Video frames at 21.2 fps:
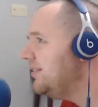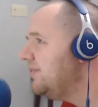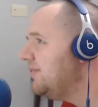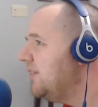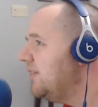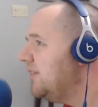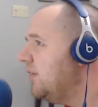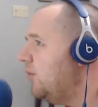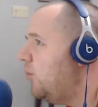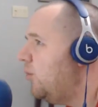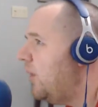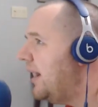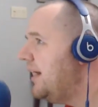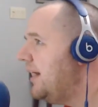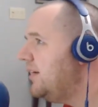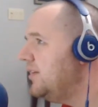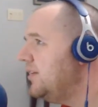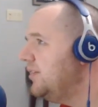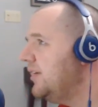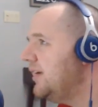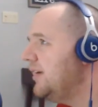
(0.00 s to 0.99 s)
for a
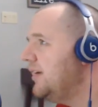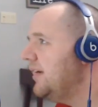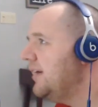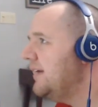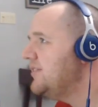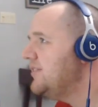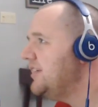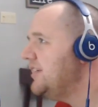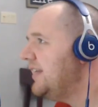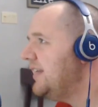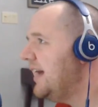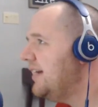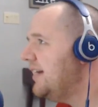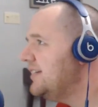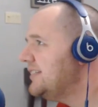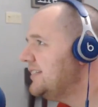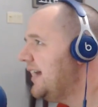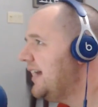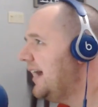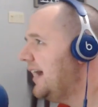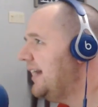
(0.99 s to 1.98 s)
while there, FC
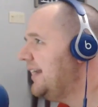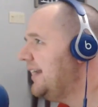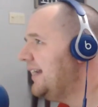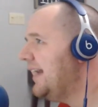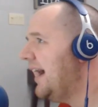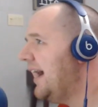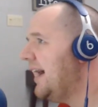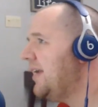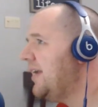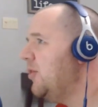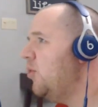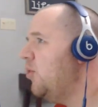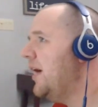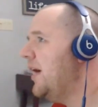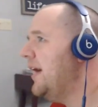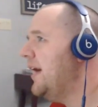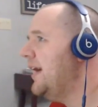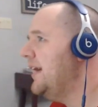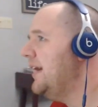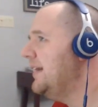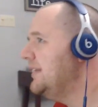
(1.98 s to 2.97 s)
Dallas kind of got
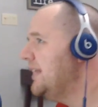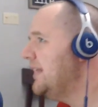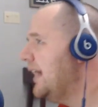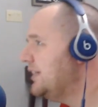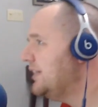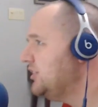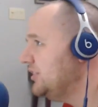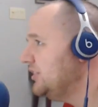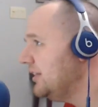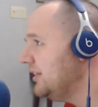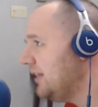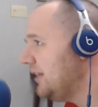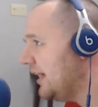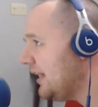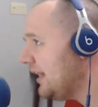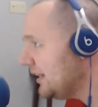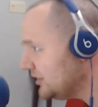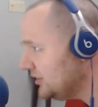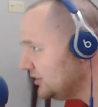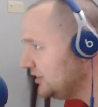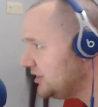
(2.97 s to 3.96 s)
away, and they
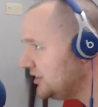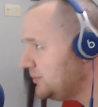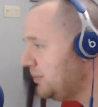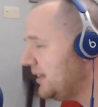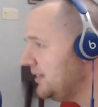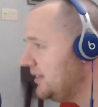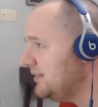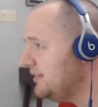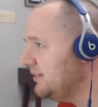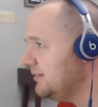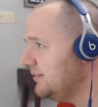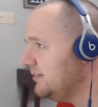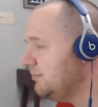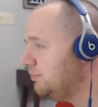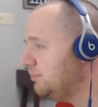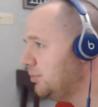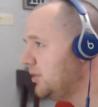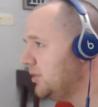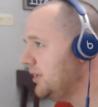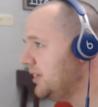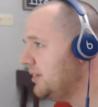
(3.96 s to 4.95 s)
actually spent
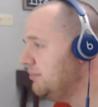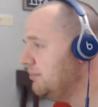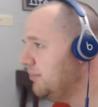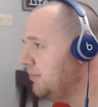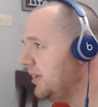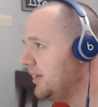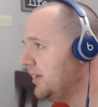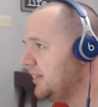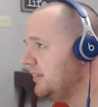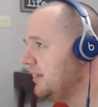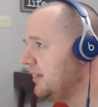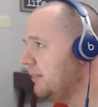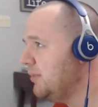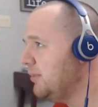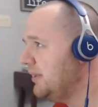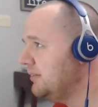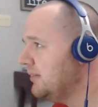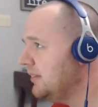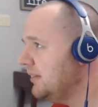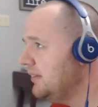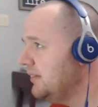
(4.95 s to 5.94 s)
pretty good money. I
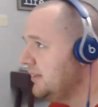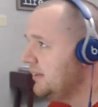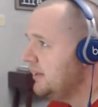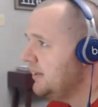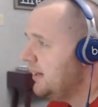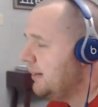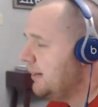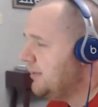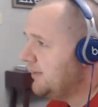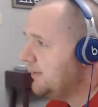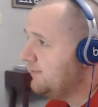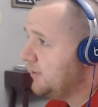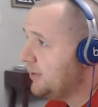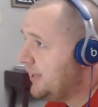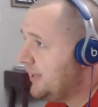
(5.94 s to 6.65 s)
mean, for